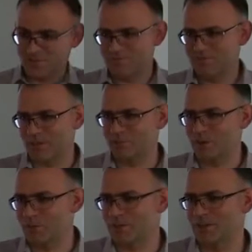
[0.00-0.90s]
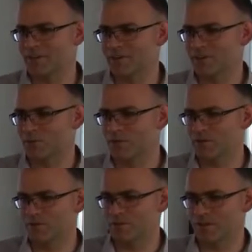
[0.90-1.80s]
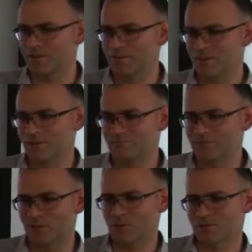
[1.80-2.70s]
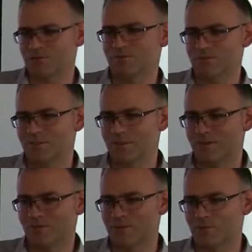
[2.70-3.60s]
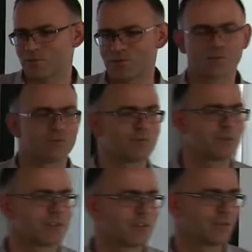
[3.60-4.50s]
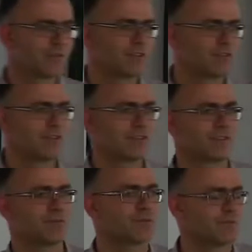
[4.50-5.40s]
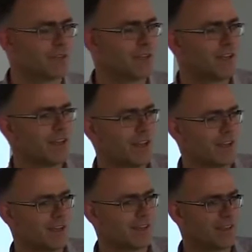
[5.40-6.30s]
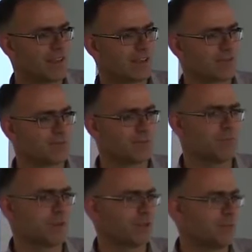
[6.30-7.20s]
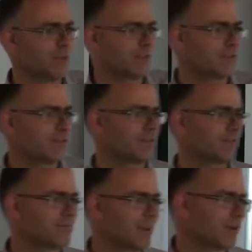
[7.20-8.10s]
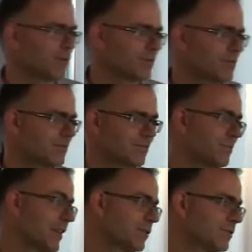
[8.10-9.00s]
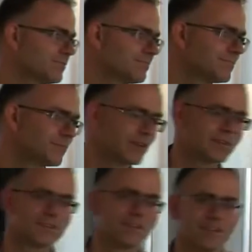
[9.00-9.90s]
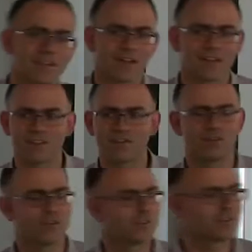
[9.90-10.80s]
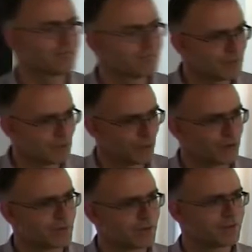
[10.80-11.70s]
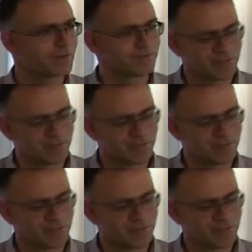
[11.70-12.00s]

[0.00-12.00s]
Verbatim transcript: little, experiment they carried out, right? So they, they got a load of uh, five-year-olds in a room and they got a load of engineers in a room and they asked them to build the biggest tower with some Lego, right? And the engineers thought about it,